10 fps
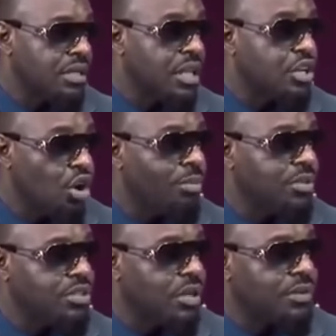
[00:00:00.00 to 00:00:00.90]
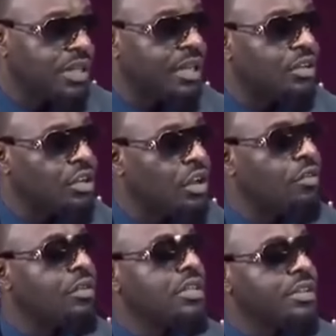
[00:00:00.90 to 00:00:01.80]
the enormity of the kind of
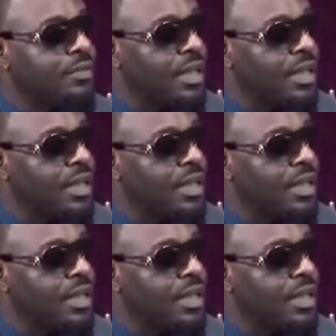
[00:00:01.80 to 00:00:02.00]
love only